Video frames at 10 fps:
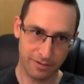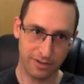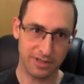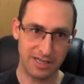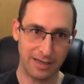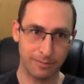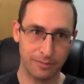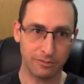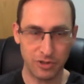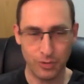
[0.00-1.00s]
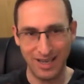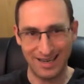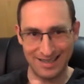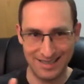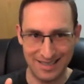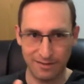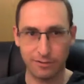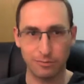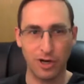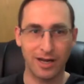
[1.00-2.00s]
For example, once we get into
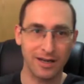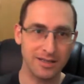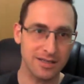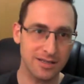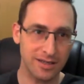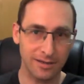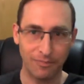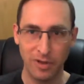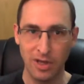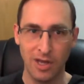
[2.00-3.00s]
different products, it's if